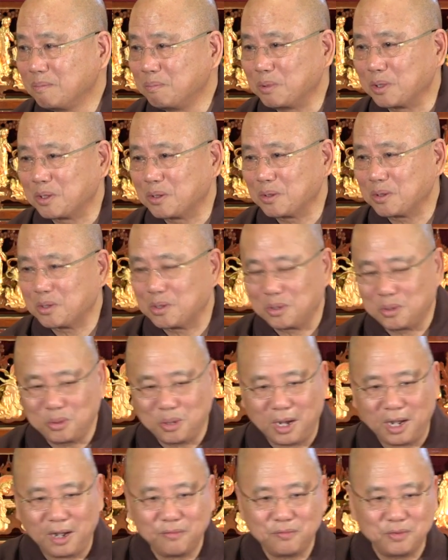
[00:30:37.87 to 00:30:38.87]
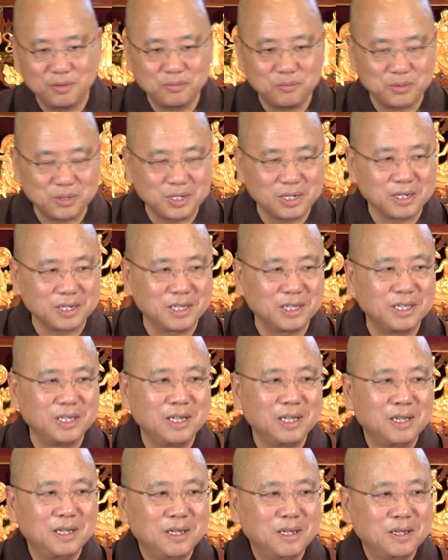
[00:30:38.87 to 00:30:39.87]
because you haven't really
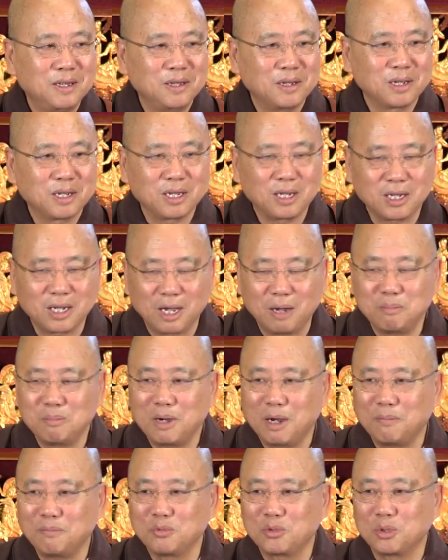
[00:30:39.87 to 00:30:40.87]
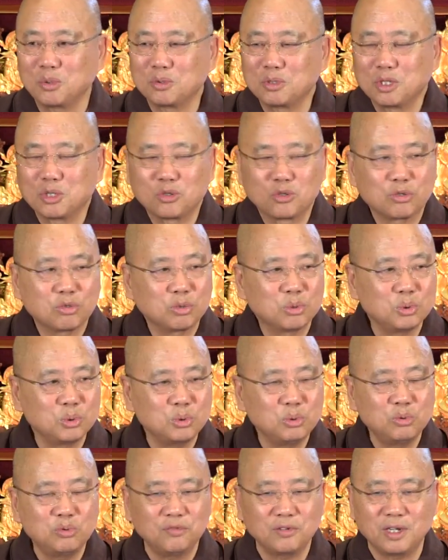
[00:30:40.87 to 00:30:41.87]
come up to the
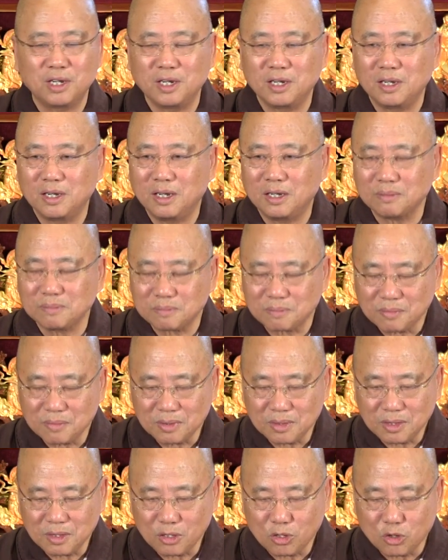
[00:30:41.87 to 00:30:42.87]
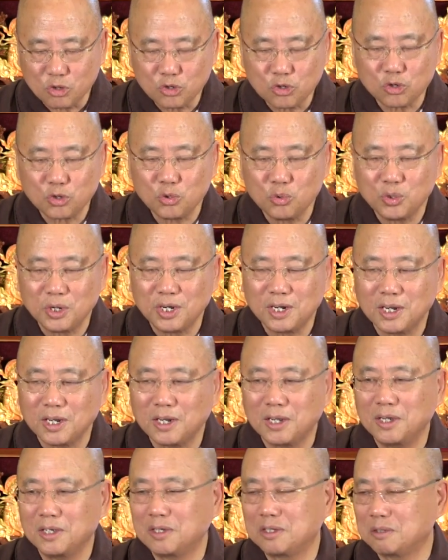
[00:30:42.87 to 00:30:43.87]
true, true
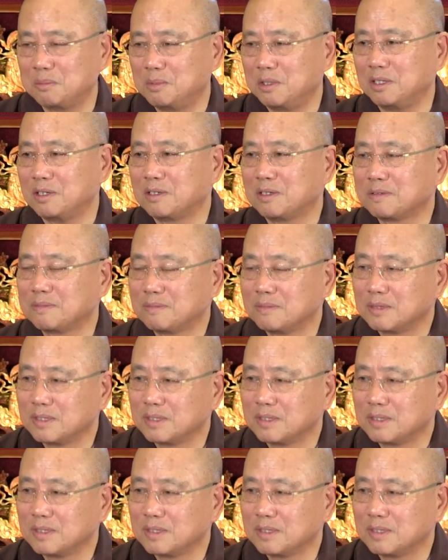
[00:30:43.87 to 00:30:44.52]
enlightenment.